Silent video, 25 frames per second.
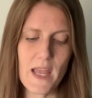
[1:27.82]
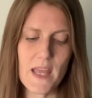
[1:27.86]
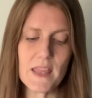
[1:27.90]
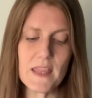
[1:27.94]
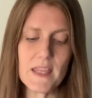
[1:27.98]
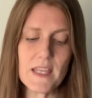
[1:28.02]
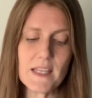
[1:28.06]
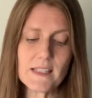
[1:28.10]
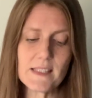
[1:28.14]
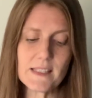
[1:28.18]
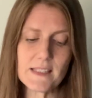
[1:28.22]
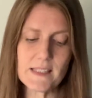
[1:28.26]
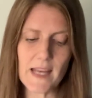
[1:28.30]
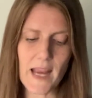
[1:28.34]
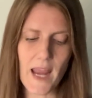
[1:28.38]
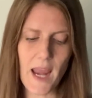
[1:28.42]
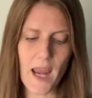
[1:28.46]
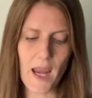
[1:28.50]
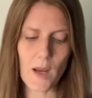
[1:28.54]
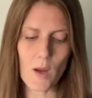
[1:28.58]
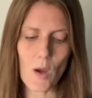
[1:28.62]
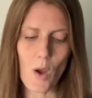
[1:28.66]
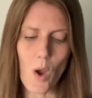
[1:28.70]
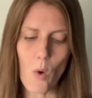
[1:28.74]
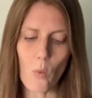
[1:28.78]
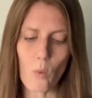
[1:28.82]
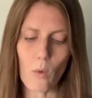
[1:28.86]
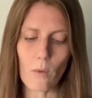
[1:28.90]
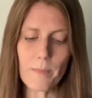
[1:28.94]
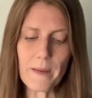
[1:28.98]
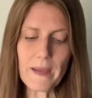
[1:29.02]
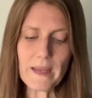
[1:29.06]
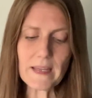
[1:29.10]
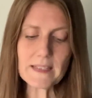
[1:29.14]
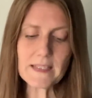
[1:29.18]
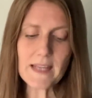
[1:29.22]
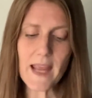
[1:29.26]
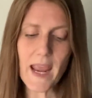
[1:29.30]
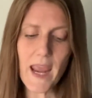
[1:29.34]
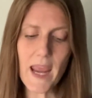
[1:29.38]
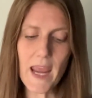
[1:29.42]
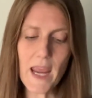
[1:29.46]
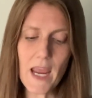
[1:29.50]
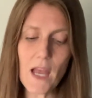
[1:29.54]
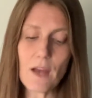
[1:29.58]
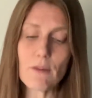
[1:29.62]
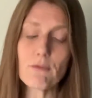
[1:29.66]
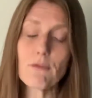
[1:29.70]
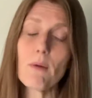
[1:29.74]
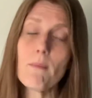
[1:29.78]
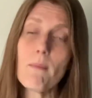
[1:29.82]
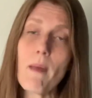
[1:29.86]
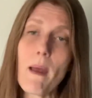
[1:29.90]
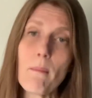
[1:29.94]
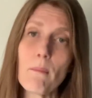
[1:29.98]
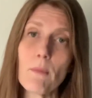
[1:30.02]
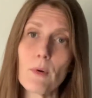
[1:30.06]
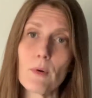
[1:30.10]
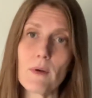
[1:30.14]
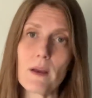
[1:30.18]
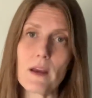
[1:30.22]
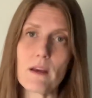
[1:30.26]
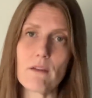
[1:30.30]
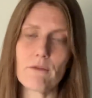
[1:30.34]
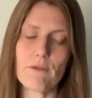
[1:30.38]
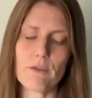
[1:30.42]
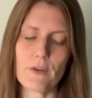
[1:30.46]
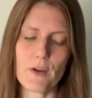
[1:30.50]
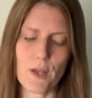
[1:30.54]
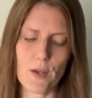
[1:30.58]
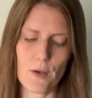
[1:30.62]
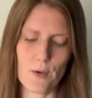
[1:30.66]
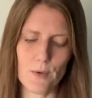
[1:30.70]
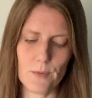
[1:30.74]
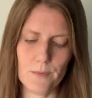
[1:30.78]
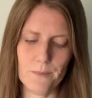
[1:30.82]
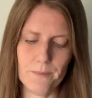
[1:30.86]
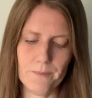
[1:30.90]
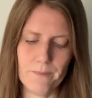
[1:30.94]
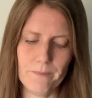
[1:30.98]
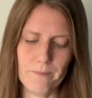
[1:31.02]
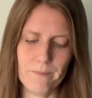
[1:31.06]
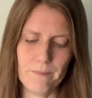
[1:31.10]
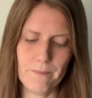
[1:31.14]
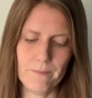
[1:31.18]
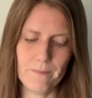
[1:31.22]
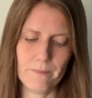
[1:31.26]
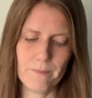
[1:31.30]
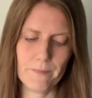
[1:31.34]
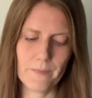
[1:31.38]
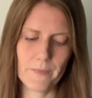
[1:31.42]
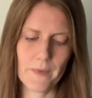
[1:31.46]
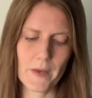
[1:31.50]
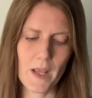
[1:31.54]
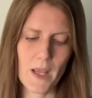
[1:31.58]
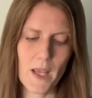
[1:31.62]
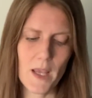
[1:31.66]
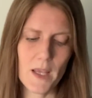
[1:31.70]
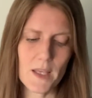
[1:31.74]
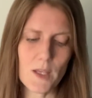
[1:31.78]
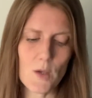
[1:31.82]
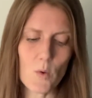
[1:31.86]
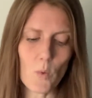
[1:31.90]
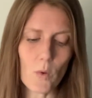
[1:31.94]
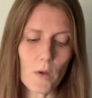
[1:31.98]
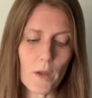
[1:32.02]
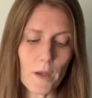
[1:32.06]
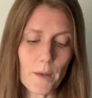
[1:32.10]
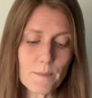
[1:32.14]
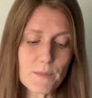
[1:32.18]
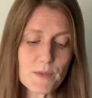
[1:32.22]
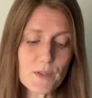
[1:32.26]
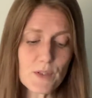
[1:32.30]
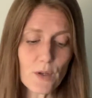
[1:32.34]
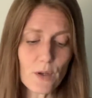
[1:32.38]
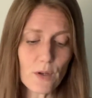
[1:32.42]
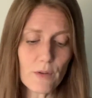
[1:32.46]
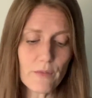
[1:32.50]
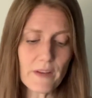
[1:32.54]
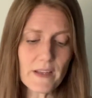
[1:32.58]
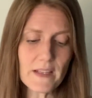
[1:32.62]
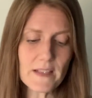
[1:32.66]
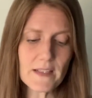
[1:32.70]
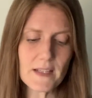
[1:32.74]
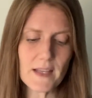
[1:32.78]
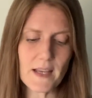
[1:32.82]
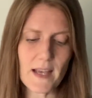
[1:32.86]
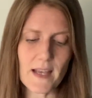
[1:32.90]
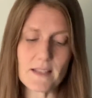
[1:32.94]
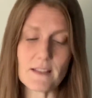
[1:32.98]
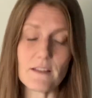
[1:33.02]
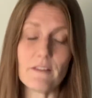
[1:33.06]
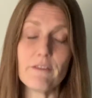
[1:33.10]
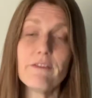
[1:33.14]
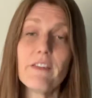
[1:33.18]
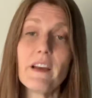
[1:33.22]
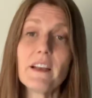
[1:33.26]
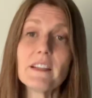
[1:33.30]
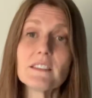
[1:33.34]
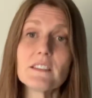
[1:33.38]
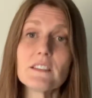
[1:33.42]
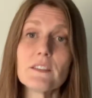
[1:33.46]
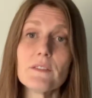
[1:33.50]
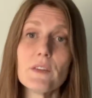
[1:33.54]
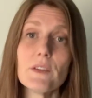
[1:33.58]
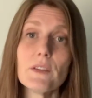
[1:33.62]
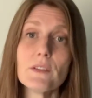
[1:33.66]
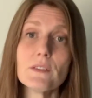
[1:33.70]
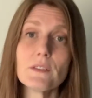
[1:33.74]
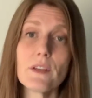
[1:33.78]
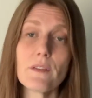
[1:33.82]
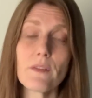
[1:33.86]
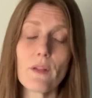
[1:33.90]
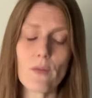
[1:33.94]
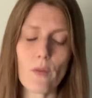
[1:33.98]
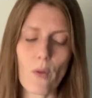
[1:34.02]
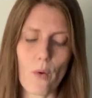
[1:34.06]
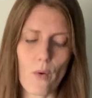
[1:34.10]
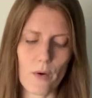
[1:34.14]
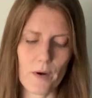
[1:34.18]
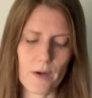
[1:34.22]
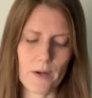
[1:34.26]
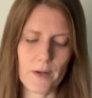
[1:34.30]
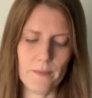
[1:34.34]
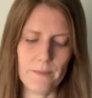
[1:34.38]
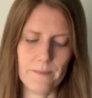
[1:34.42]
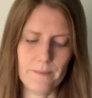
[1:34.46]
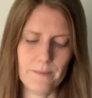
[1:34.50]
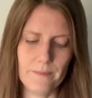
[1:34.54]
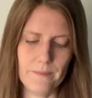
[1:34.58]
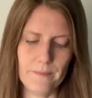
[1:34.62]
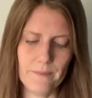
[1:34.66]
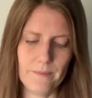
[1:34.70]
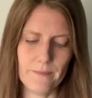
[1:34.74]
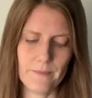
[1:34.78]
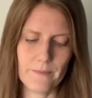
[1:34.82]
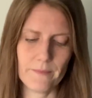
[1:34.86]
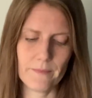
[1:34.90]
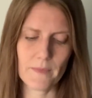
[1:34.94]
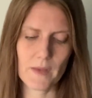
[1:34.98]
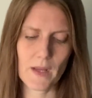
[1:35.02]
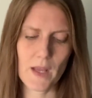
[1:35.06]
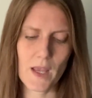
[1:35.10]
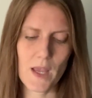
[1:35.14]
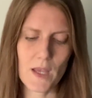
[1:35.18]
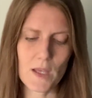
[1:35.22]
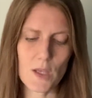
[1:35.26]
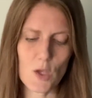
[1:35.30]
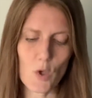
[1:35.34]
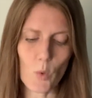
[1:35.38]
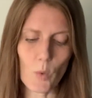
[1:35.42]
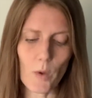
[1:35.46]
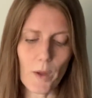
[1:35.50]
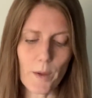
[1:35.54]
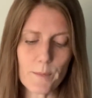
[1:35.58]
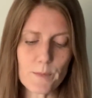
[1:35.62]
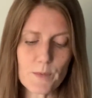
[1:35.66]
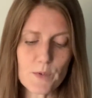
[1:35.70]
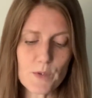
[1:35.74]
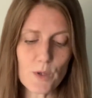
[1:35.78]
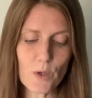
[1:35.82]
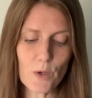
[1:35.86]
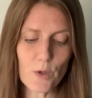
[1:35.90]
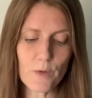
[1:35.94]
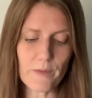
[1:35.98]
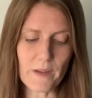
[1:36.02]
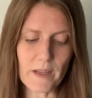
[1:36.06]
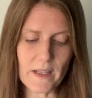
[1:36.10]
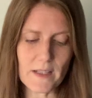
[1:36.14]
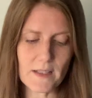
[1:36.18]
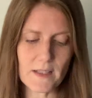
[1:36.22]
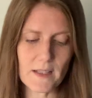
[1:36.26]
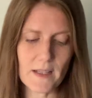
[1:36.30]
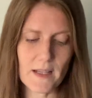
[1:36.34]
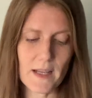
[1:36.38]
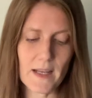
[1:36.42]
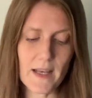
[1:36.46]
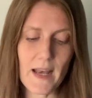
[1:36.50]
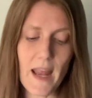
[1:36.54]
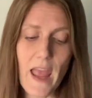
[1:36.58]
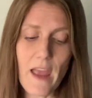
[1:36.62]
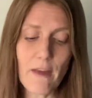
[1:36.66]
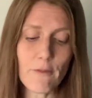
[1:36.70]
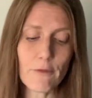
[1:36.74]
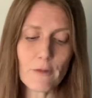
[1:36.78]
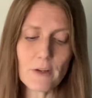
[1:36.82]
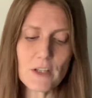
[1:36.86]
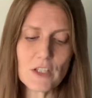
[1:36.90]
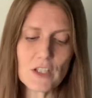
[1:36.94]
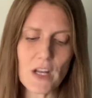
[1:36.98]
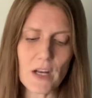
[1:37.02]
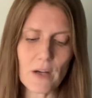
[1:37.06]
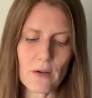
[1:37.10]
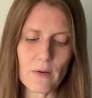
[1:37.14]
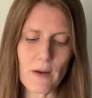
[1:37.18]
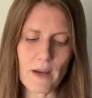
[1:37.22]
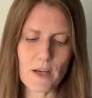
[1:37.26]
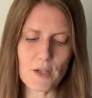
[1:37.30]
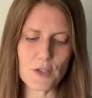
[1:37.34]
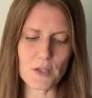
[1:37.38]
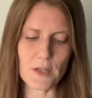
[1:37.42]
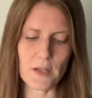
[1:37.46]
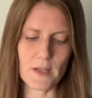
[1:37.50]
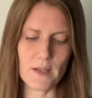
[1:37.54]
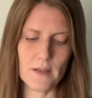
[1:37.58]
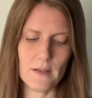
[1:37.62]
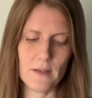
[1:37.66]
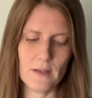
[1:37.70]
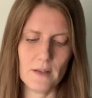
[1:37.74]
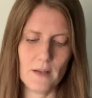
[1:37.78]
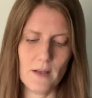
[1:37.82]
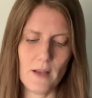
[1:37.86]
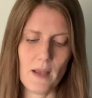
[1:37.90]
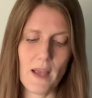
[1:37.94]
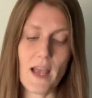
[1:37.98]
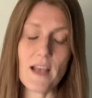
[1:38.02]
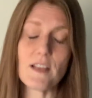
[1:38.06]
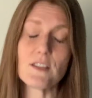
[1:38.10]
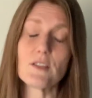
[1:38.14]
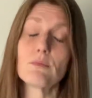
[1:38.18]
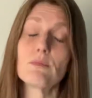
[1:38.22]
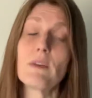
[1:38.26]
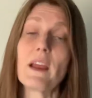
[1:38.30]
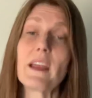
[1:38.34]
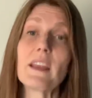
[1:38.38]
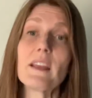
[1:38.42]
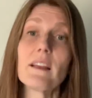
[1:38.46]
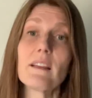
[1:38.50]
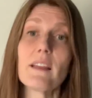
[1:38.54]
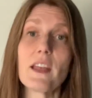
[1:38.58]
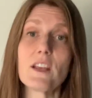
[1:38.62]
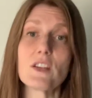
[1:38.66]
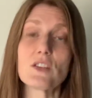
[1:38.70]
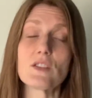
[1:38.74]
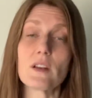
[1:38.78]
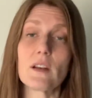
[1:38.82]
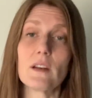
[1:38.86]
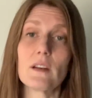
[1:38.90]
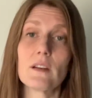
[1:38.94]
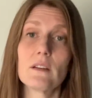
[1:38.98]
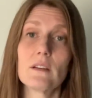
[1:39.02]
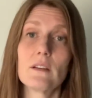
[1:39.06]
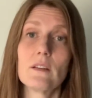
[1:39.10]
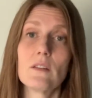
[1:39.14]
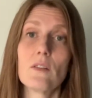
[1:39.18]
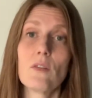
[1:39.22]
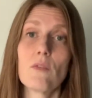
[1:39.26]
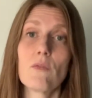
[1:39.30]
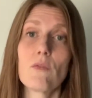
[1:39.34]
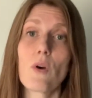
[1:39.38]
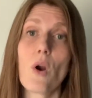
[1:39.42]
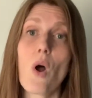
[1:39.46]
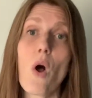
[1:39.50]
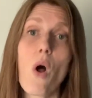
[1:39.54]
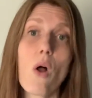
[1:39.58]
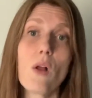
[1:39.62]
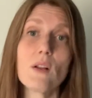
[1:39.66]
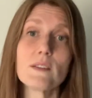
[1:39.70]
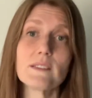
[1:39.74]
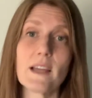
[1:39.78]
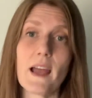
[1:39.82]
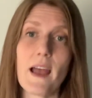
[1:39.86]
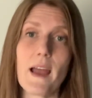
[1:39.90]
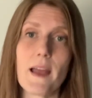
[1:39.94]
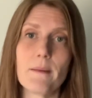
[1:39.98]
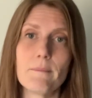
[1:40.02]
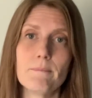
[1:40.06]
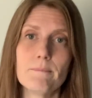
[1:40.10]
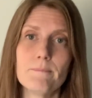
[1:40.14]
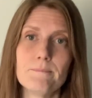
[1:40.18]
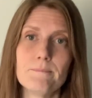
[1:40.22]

This day will be a day of remembering for you. You will observe it as a festival to the Lord. You will observe it in every generation as a regulation for all time.